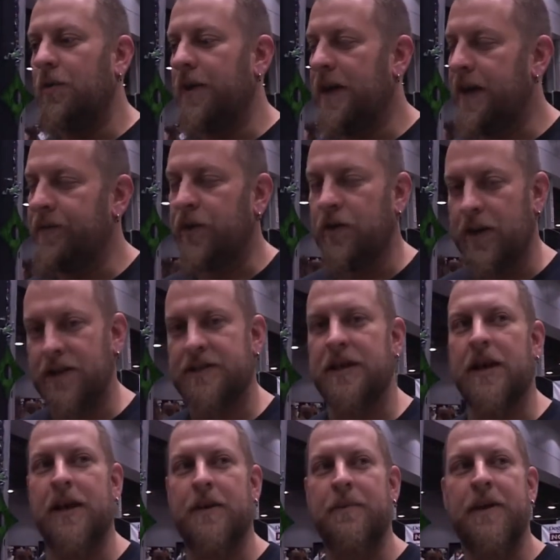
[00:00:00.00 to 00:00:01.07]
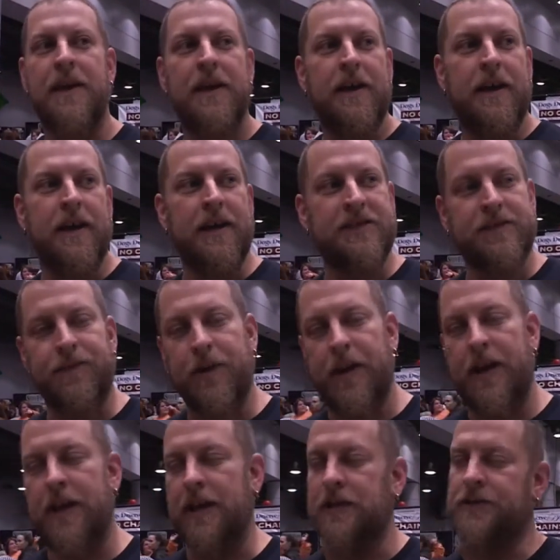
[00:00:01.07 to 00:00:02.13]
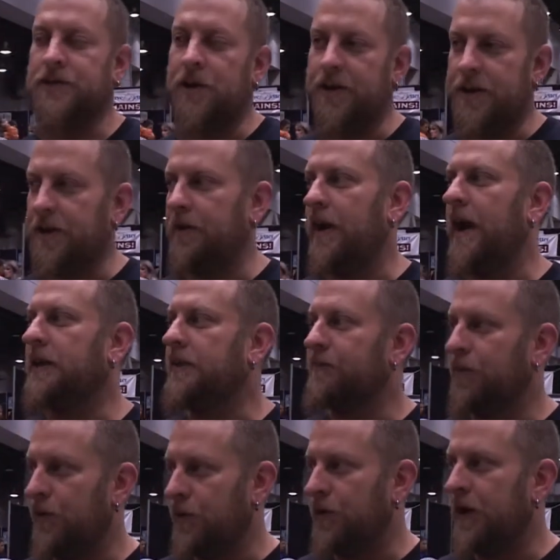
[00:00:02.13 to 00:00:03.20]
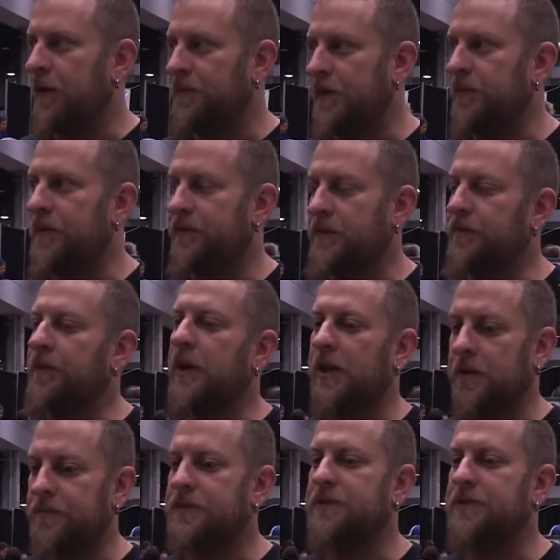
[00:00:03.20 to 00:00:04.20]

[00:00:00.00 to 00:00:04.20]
We have a great time. It's a very hands-on, interactive program that we've developed.